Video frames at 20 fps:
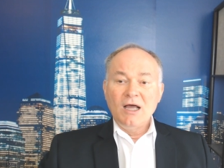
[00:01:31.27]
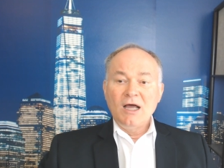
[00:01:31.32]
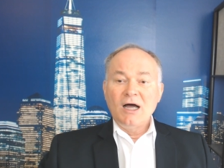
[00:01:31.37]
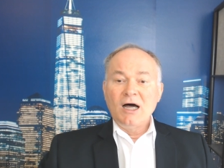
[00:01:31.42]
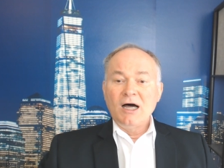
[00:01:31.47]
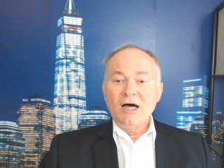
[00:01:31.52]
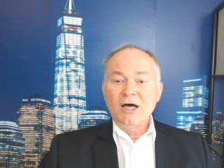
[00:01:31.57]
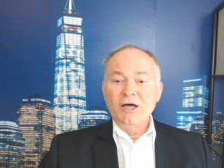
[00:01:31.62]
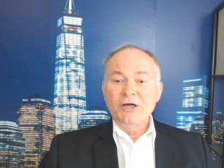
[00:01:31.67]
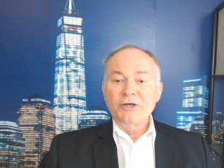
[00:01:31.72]

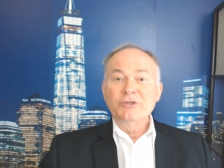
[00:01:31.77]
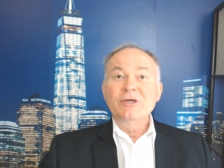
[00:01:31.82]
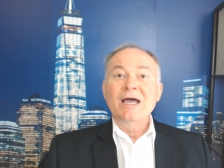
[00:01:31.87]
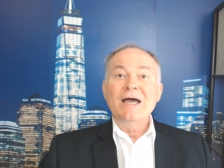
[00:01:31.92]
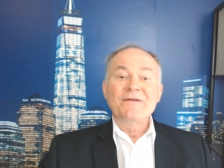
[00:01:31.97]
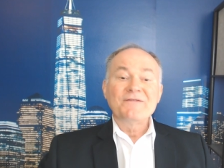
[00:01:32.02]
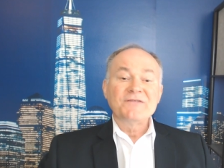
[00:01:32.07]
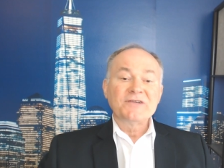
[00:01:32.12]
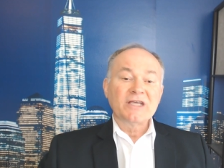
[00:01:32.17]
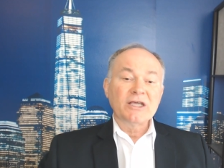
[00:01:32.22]
Uh, you
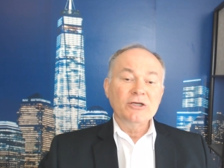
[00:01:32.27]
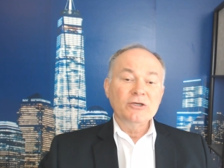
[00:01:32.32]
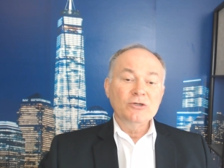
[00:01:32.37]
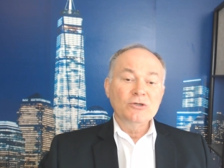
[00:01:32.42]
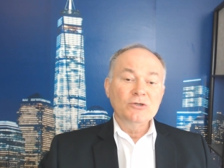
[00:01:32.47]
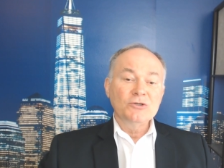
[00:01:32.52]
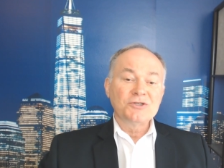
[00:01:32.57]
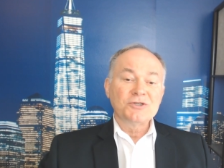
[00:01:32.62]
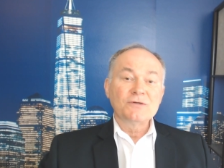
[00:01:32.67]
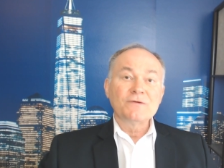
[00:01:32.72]
have to get
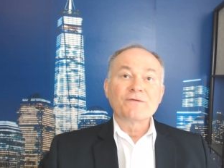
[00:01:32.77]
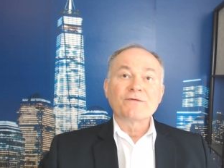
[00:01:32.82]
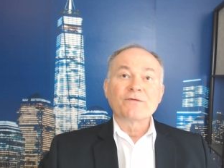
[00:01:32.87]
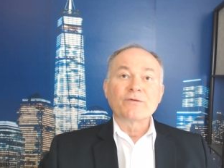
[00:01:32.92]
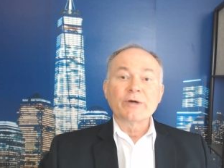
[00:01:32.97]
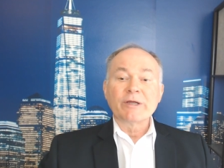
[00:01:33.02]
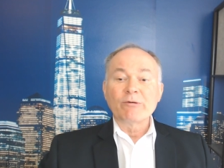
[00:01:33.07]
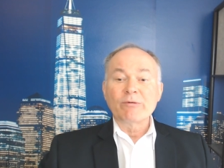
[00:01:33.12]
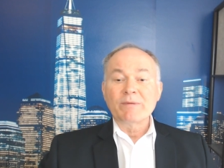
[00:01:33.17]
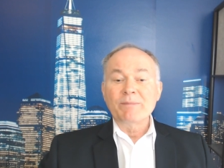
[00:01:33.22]
used to
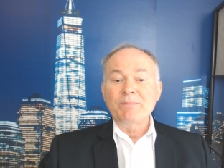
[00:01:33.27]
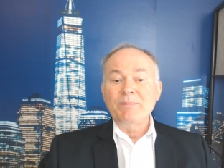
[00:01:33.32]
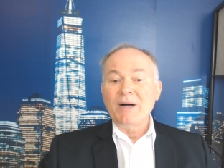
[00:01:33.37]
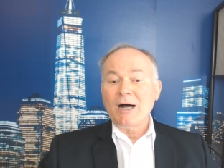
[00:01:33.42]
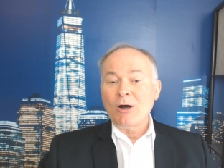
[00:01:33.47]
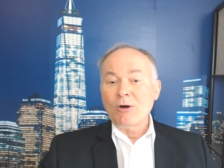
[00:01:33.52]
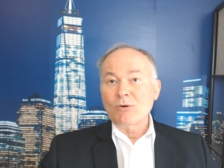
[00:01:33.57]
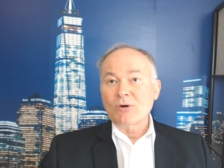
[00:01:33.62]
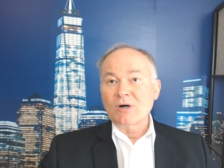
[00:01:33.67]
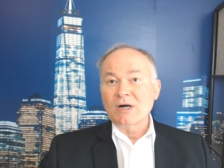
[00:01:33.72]
frequent
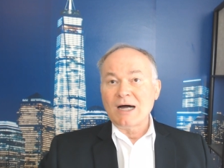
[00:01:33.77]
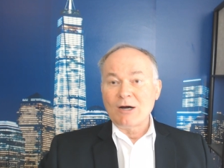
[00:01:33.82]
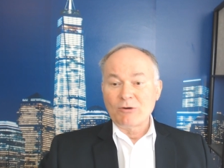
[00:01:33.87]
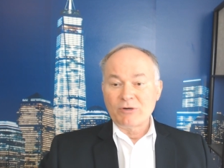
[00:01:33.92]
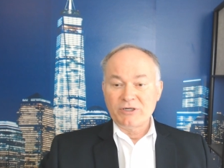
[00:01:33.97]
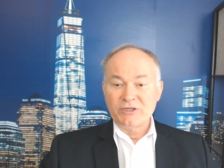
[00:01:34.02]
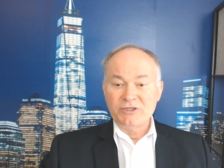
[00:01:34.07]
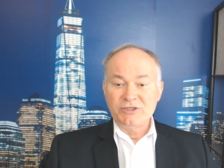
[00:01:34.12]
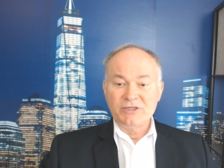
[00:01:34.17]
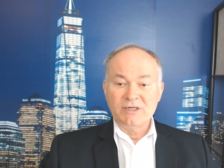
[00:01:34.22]
power
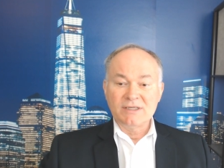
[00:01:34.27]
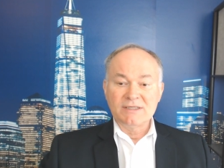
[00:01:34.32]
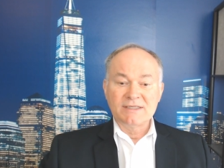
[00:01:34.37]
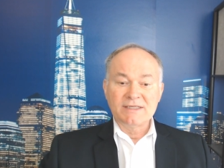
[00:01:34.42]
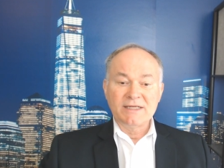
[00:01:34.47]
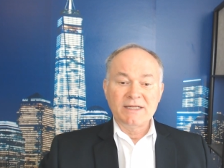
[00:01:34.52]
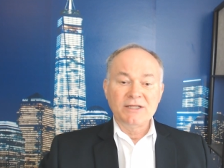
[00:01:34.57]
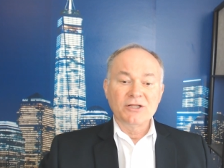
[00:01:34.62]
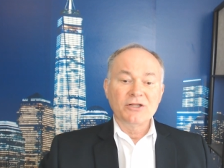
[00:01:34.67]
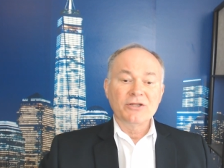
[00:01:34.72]
outages
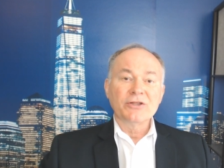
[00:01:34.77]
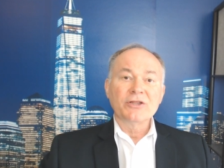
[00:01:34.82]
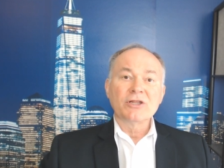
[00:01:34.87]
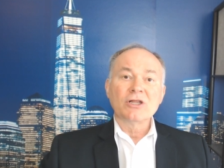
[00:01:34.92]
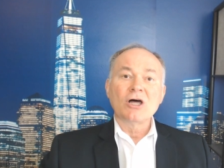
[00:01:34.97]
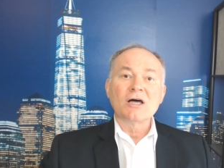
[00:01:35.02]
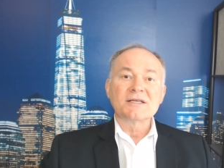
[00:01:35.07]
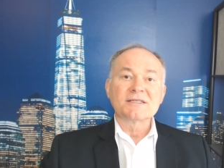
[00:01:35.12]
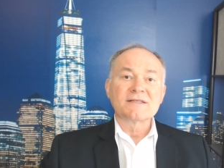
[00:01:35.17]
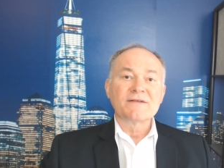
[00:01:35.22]
and
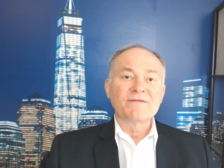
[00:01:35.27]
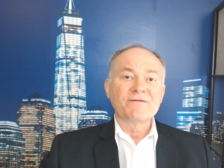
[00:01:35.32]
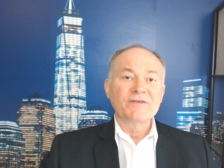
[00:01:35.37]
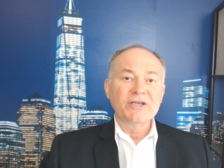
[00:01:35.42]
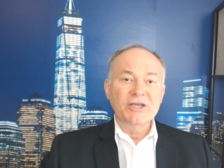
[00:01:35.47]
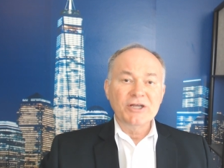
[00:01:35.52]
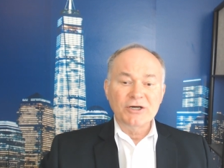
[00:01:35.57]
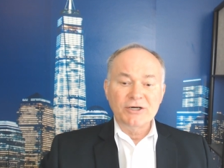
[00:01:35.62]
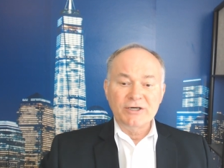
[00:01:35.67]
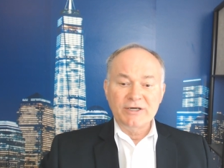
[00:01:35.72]
loss of
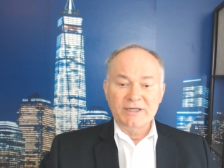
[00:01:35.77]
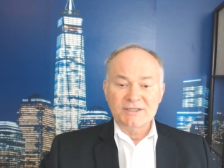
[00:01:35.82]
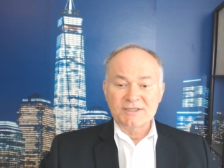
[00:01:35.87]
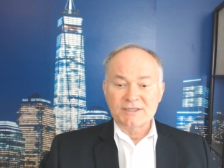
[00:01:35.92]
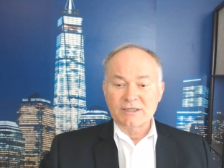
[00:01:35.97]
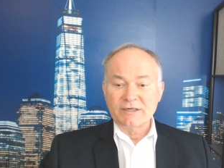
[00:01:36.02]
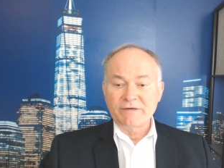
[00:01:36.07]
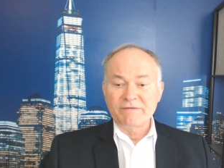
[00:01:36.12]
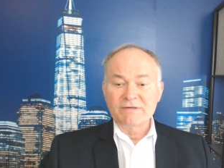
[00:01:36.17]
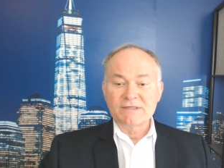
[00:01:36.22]
internet
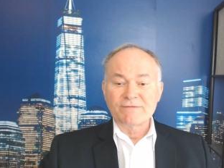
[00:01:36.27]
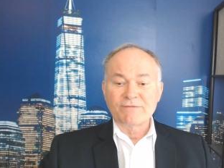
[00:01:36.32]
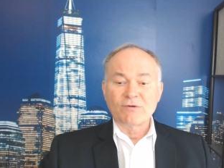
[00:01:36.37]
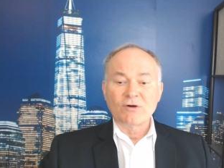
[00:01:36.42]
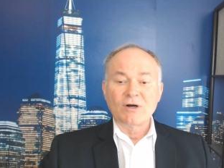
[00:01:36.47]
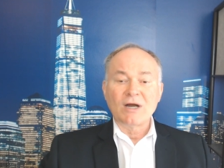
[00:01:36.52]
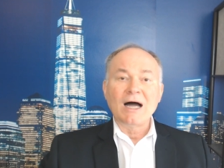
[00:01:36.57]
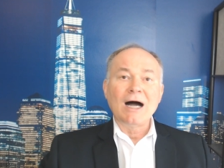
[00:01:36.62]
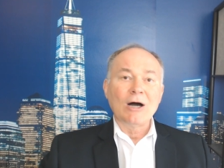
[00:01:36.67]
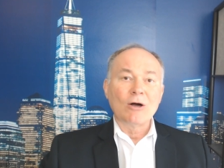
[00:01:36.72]
service
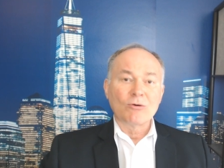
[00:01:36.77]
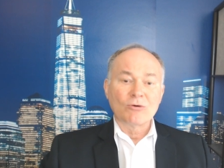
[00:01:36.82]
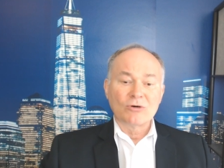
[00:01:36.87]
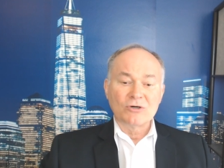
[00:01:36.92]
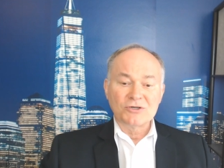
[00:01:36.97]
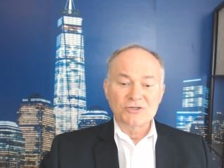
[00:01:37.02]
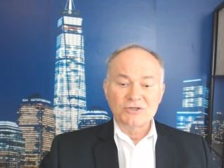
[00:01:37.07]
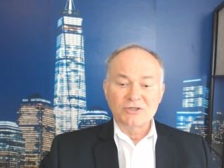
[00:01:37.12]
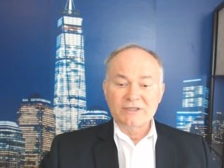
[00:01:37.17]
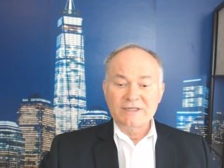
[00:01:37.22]
for
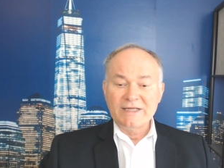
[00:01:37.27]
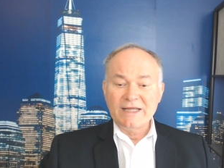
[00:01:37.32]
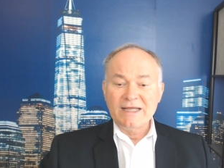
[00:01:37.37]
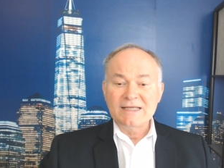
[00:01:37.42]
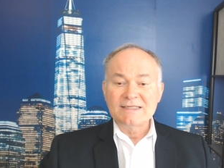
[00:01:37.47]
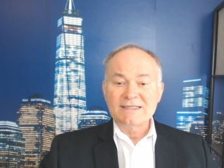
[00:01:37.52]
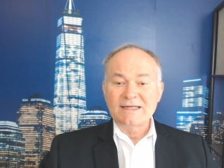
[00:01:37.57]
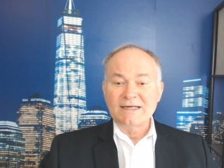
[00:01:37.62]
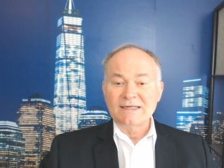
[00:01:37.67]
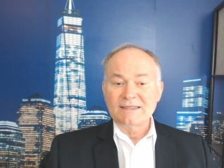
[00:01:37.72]
hours or
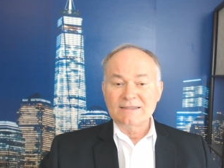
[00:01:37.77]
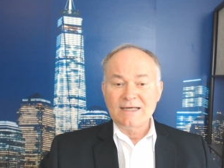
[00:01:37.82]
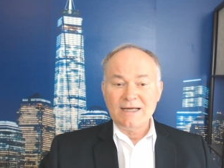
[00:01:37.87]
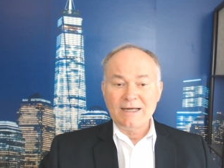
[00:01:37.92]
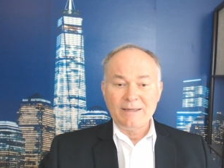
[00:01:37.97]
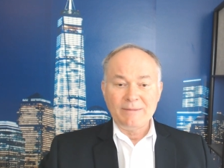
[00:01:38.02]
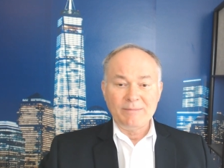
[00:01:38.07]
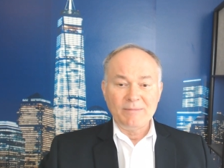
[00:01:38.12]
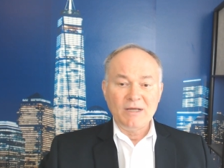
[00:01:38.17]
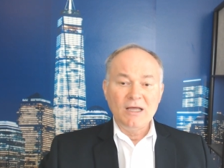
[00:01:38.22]
days at a
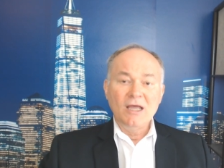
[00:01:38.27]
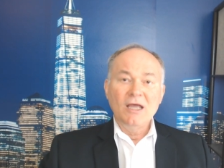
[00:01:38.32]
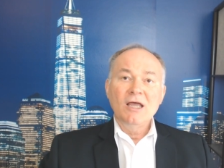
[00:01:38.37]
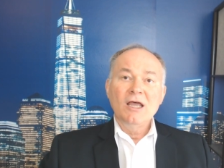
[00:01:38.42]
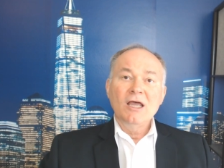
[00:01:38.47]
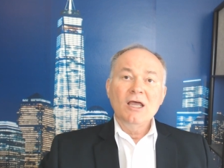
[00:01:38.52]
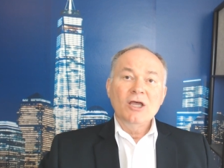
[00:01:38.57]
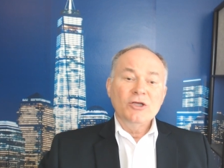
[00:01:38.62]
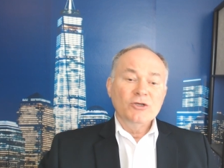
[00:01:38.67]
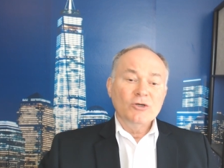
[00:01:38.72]
time.
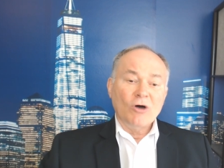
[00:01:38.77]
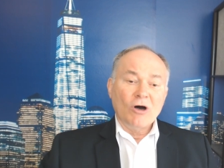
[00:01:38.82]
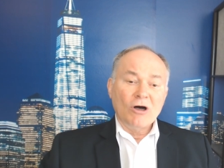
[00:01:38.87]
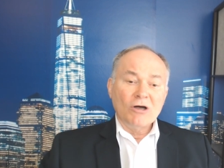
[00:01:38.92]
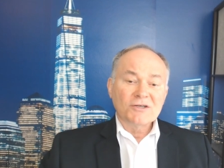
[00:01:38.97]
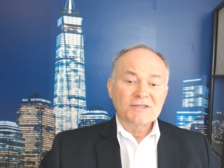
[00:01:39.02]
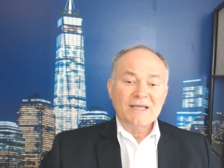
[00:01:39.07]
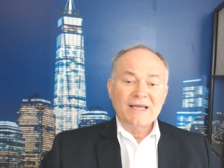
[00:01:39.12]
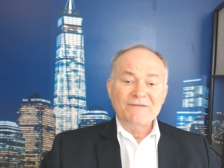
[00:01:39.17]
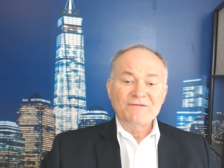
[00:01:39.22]
You
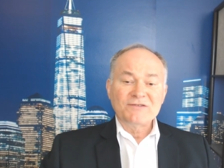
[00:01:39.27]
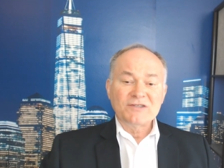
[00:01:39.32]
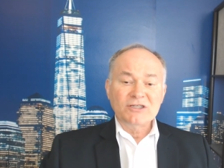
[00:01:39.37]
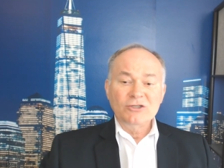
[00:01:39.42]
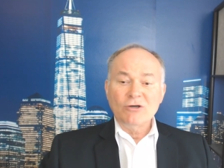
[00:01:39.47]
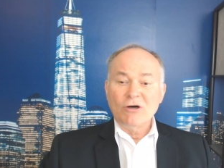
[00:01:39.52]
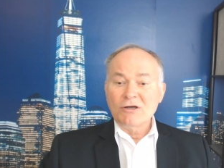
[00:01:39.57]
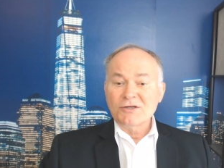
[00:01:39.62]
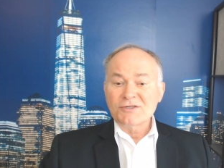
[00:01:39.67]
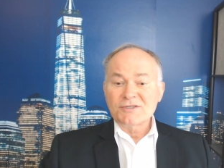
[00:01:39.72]
also have to
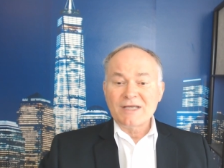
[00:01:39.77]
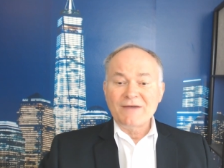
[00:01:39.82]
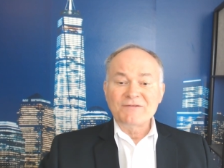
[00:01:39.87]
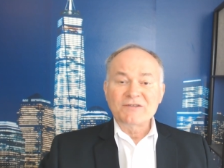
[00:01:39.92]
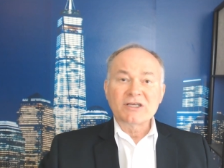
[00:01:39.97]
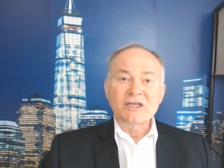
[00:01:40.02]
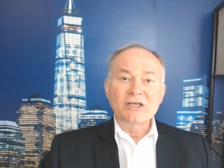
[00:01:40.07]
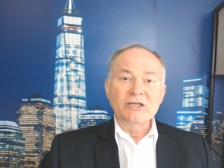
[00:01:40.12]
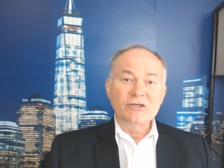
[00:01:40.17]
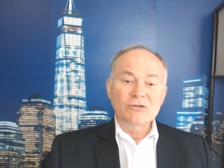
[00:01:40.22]
you also have
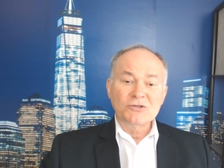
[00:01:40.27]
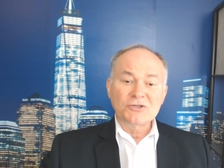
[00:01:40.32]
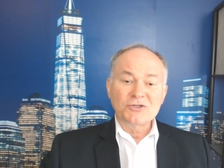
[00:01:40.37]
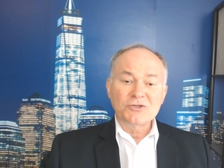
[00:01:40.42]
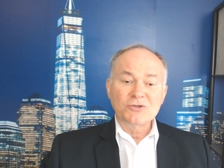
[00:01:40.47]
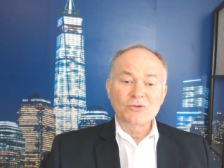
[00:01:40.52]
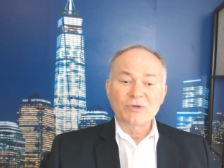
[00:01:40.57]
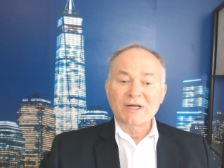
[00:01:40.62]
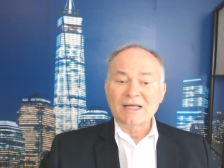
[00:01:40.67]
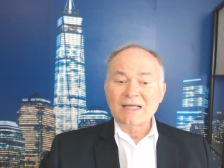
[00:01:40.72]
to get used
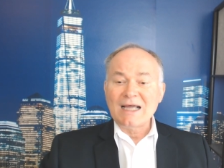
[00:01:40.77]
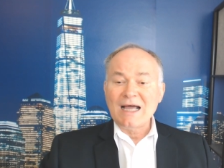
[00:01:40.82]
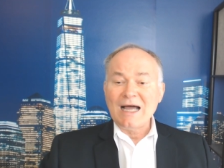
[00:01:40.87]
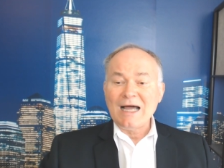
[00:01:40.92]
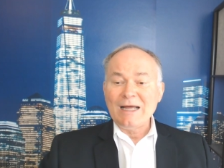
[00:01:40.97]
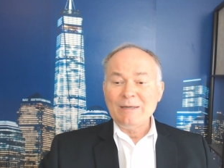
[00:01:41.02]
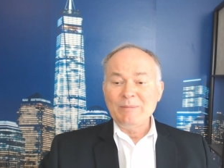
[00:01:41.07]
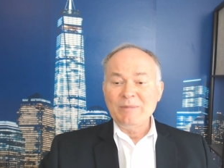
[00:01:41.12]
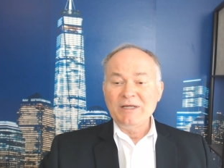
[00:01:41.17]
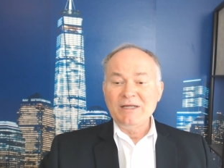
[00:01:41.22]
to an
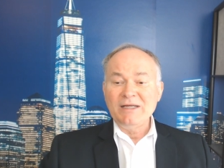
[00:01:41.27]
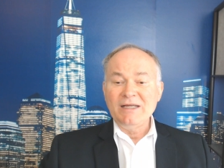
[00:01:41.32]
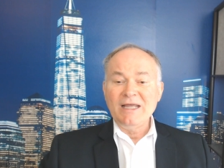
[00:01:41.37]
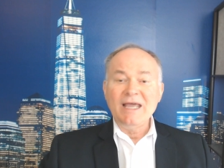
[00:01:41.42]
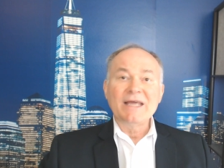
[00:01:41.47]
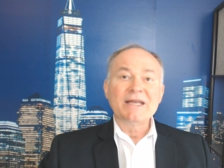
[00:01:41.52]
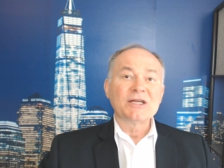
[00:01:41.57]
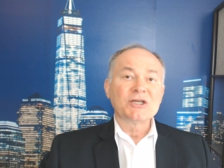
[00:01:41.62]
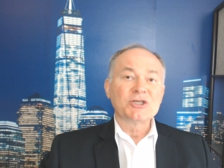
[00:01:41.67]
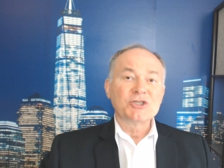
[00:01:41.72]
economy
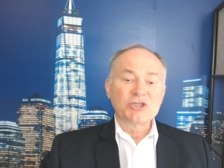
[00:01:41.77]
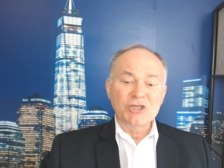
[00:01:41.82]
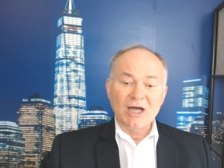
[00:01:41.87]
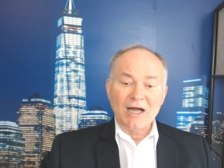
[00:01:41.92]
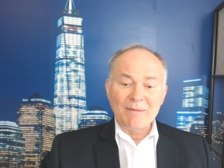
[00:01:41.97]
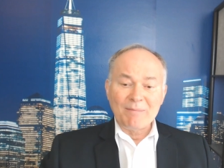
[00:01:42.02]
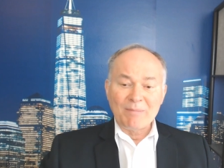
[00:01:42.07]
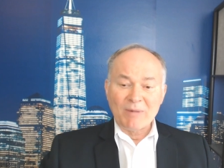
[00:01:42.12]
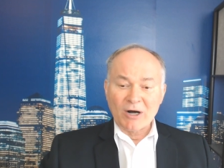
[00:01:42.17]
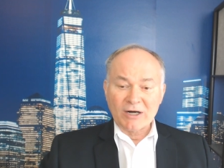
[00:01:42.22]
and a
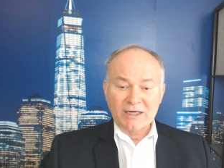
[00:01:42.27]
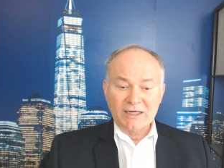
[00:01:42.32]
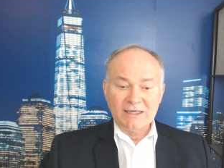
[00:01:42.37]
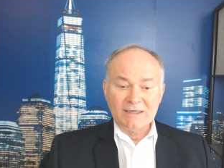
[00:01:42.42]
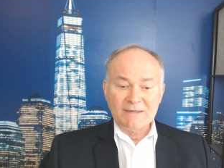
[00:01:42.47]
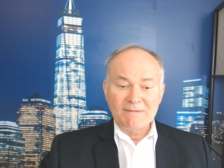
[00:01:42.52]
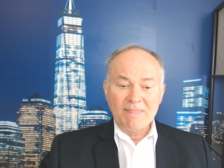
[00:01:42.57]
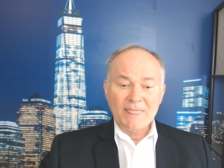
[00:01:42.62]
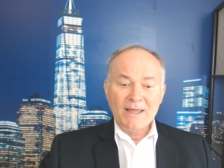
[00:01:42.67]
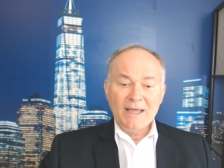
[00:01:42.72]
job market